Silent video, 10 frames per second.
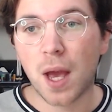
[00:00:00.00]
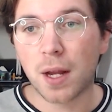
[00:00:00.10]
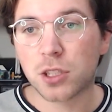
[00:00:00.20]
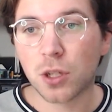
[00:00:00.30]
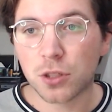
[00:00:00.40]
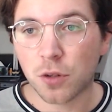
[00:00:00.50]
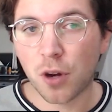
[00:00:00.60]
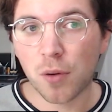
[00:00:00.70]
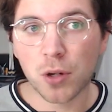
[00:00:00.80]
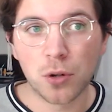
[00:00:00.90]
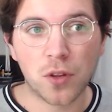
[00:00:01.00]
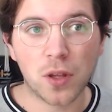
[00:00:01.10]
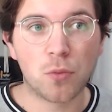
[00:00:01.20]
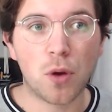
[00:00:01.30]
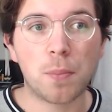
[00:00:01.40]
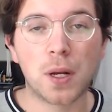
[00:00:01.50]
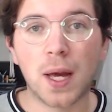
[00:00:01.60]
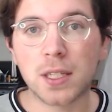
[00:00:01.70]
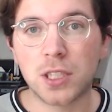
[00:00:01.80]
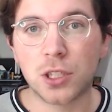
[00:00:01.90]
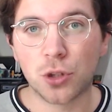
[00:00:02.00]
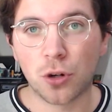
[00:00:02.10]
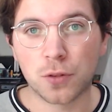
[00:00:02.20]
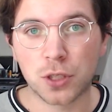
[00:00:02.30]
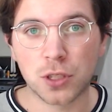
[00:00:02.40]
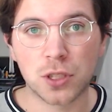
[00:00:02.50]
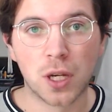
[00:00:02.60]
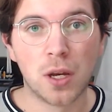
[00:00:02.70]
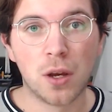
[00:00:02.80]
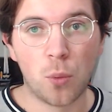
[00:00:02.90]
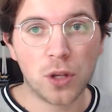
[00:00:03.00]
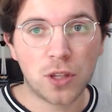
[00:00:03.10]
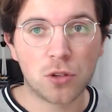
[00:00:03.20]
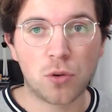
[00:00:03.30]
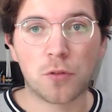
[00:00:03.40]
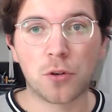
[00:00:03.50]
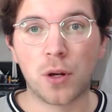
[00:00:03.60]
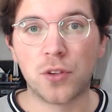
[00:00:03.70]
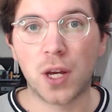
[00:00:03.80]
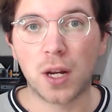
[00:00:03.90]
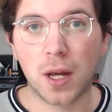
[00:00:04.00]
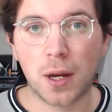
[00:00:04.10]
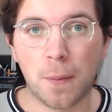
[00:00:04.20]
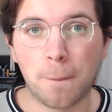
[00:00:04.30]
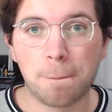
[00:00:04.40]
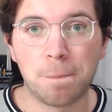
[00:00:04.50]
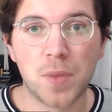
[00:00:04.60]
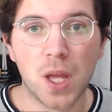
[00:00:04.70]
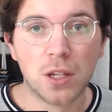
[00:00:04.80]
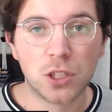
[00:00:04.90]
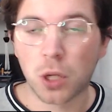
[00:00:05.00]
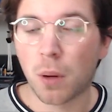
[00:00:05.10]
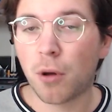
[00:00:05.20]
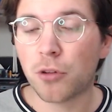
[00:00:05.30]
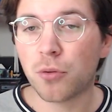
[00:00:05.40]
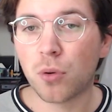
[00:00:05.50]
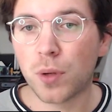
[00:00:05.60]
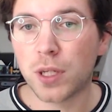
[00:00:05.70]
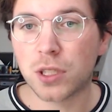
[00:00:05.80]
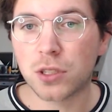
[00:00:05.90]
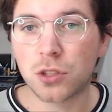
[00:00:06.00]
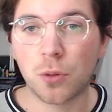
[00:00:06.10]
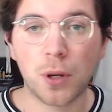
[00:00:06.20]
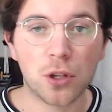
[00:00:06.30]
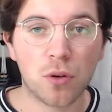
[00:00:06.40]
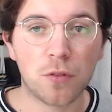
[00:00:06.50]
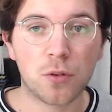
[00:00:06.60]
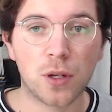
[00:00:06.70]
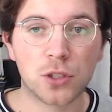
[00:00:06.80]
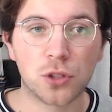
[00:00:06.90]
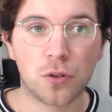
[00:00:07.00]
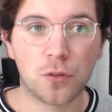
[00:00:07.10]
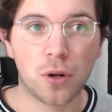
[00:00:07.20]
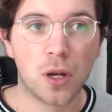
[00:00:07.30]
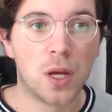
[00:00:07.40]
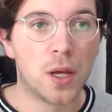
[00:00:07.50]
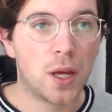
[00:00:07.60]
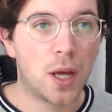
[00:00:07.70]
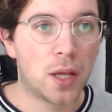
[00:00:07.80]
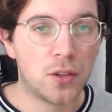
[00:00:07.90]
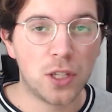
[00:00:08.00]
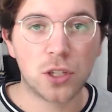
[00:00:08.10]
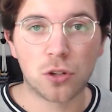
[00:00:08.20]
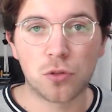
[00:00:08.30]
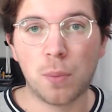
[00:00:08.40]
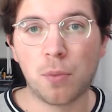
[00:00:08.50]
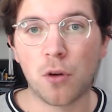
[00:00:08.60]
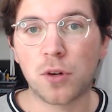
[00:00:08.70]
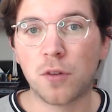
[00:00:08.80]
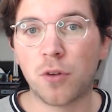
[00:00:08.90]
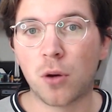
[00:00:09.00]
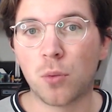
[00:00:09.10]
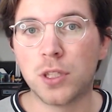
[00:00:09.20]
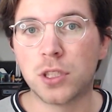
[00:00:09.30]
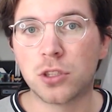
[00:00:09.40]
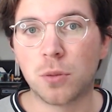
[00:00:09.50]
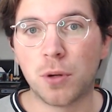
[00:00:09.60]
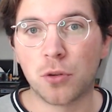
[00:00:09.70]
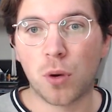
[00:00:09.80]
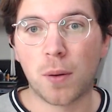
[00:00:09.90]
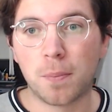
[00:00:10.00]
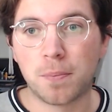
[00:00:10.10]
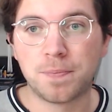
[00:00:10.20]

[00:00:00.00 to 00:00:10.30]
And it's also very good in wrapping legacy services with that GraphQL data layer. So there are multiple reasons to build a GraphQL server, and these are three perfectly fine reasons to build one.